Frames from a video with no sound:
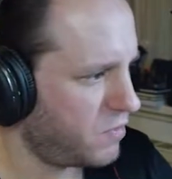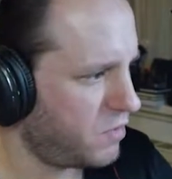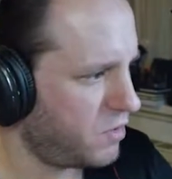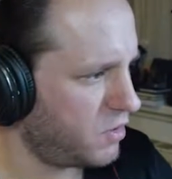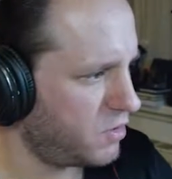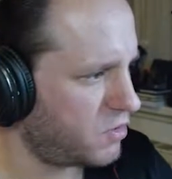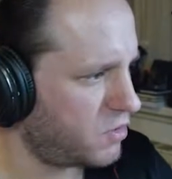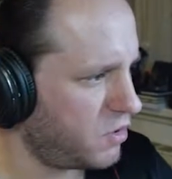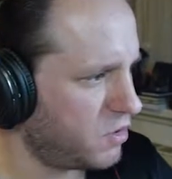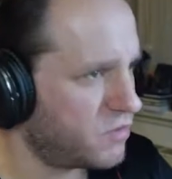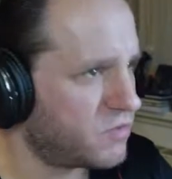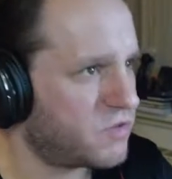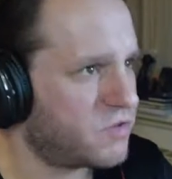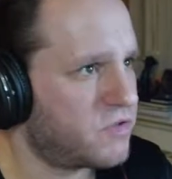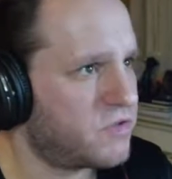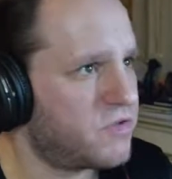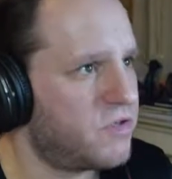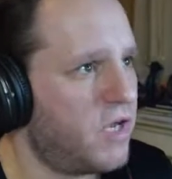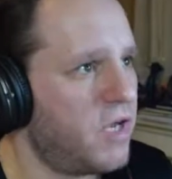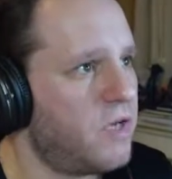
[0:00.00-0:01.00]
It
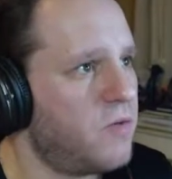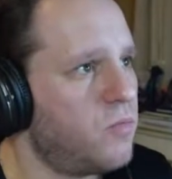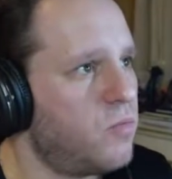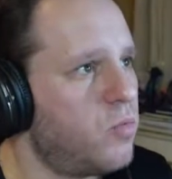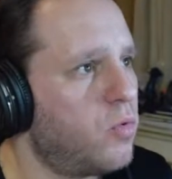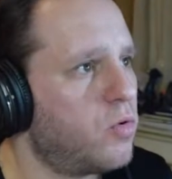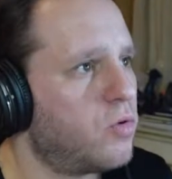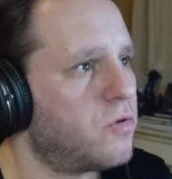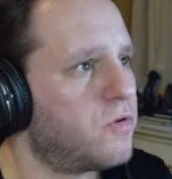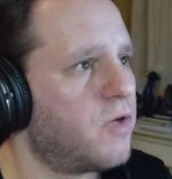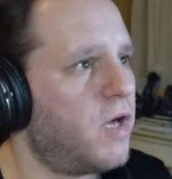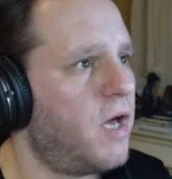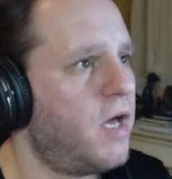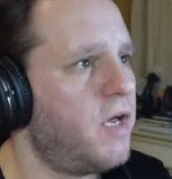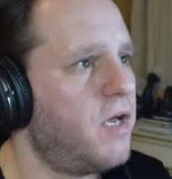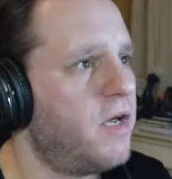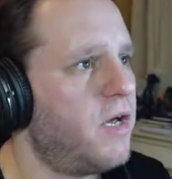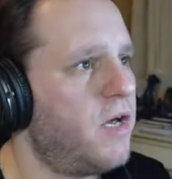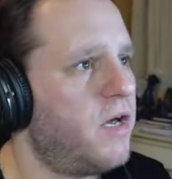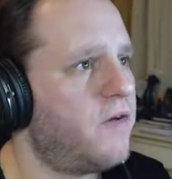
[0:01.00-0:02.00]
costs 10 wood. I
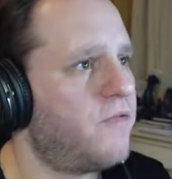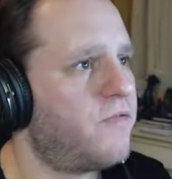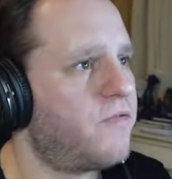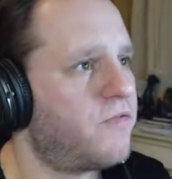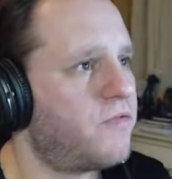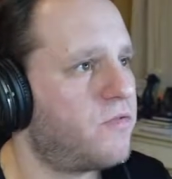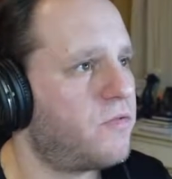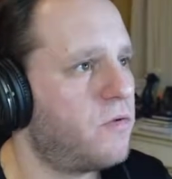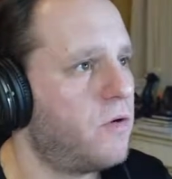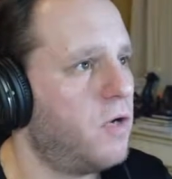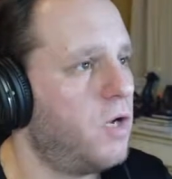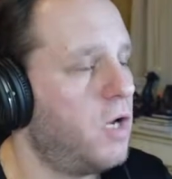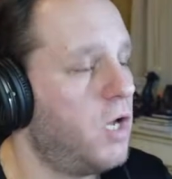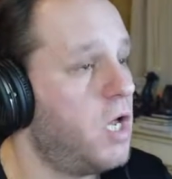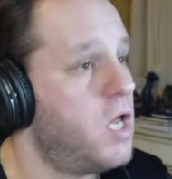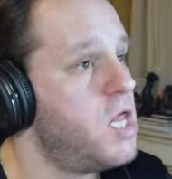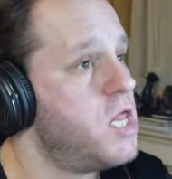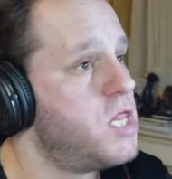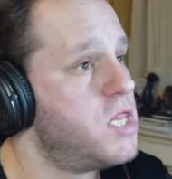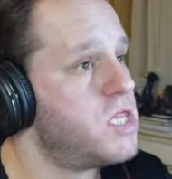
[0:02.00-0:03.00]
have
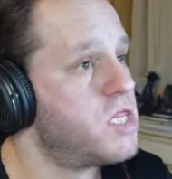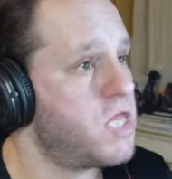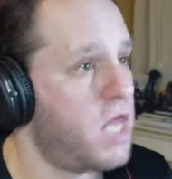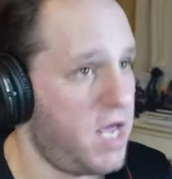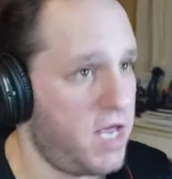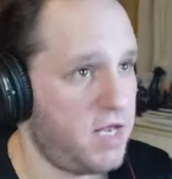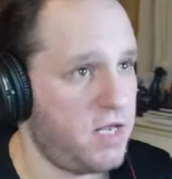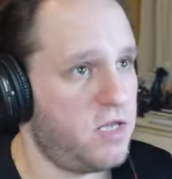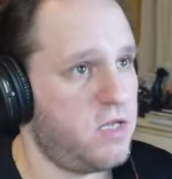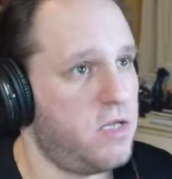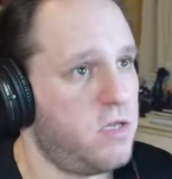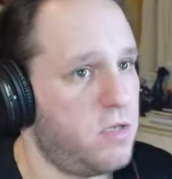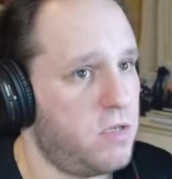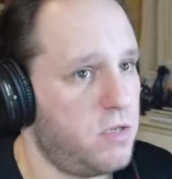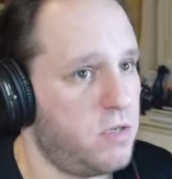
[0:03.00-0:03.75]
10.